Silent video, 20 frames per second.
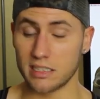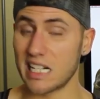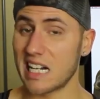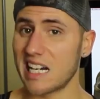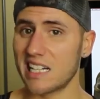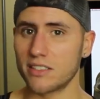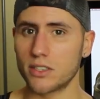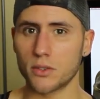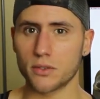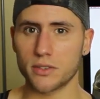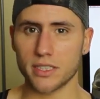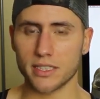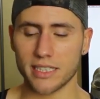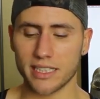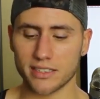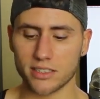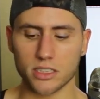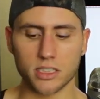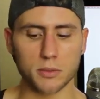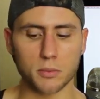I don't think
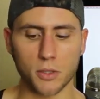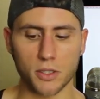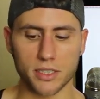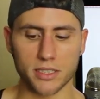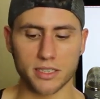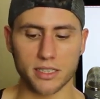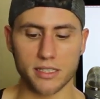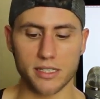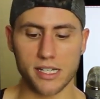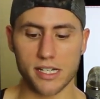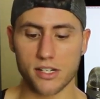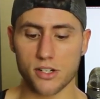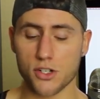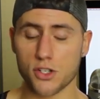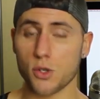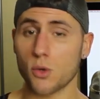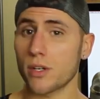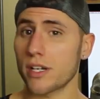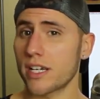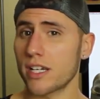that's the smartest idea.
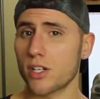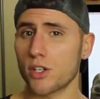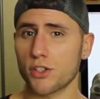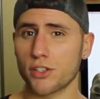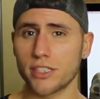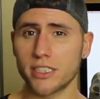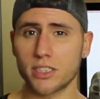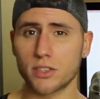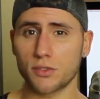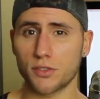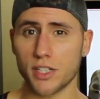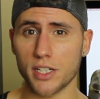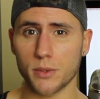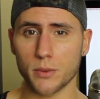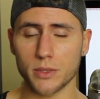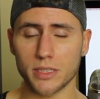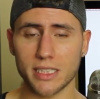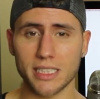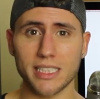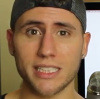Sure, increased
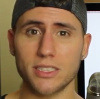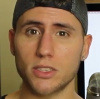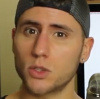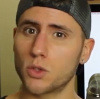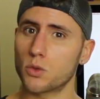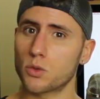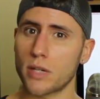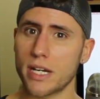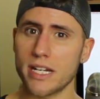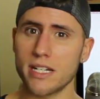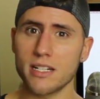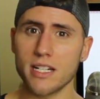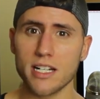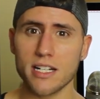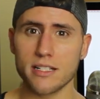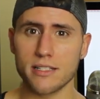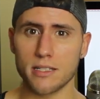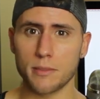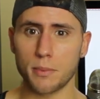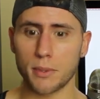frequency is great
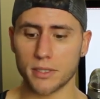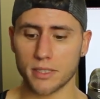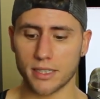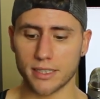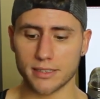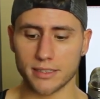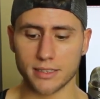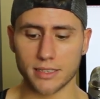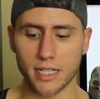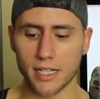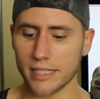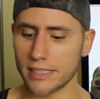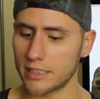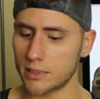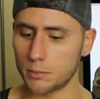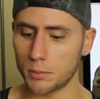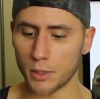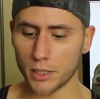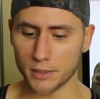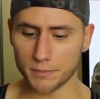to put on
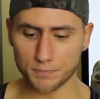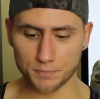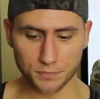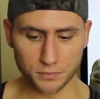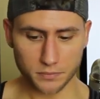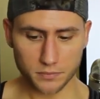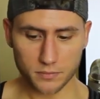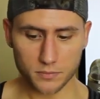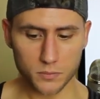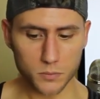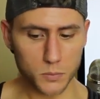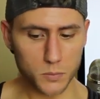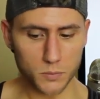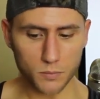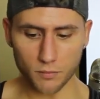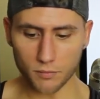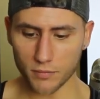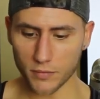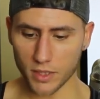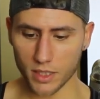size, but
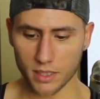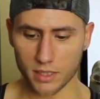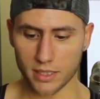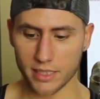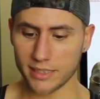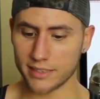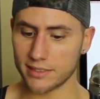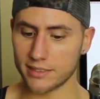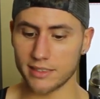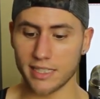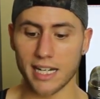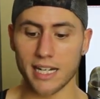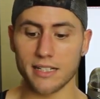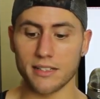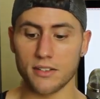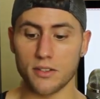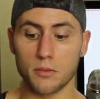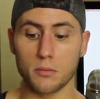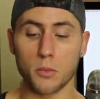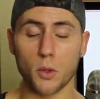it's
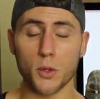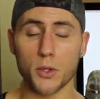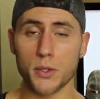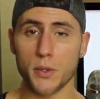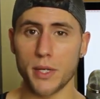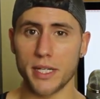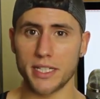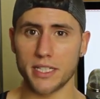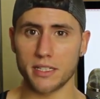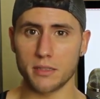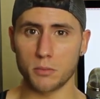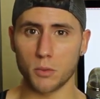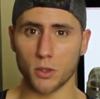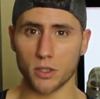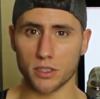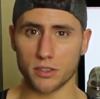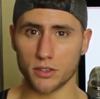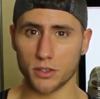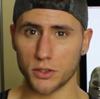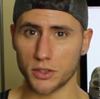not the more you hit it, the
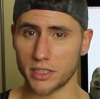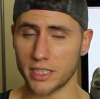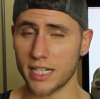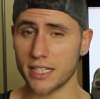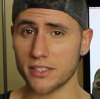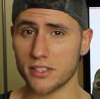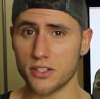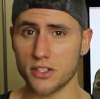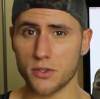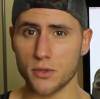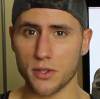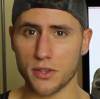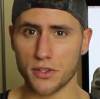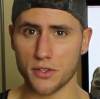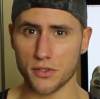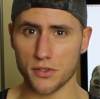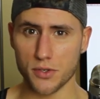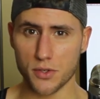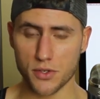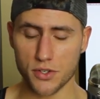more it grows. It has to do
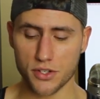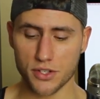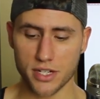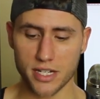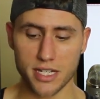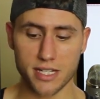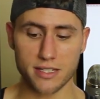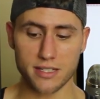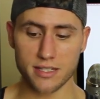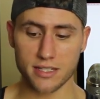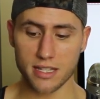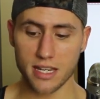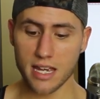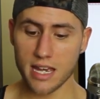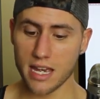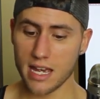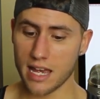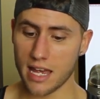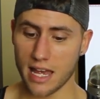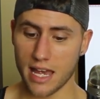with your nutrients
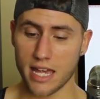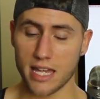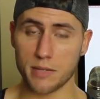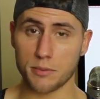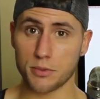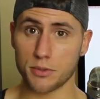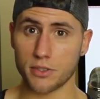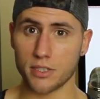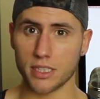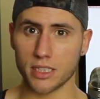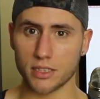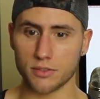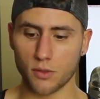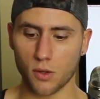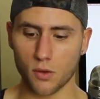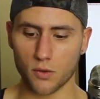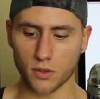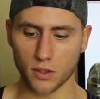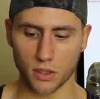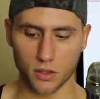and
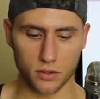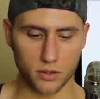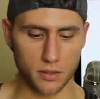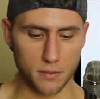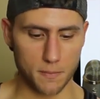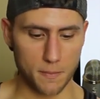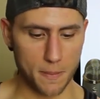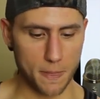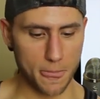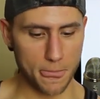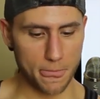progressive overload.